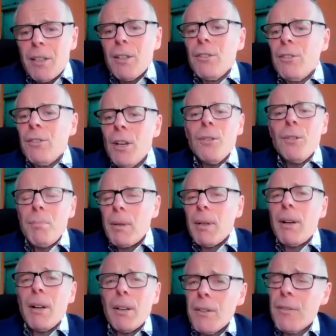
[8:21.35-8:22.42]
there's no
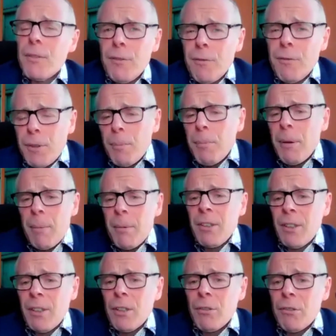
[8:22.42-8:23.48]
part of the
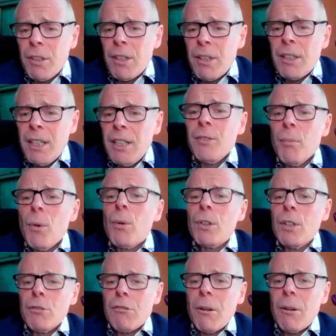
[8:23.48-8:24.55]
payments industry that needs more
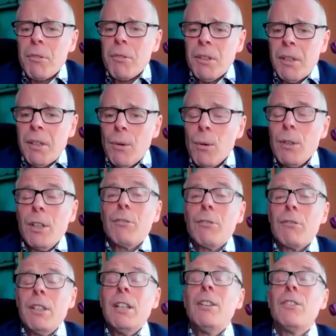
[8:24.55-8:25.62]
disruption or
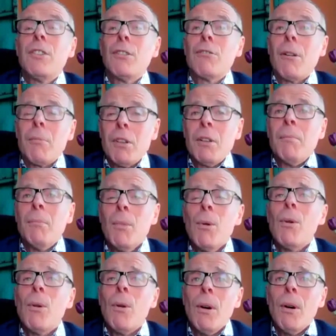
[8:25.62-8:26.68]
needs disruption
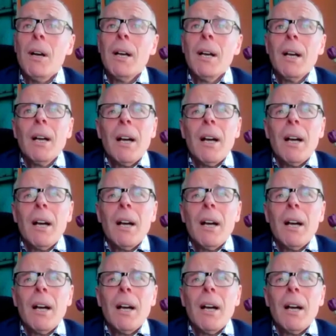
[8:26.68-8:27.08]
more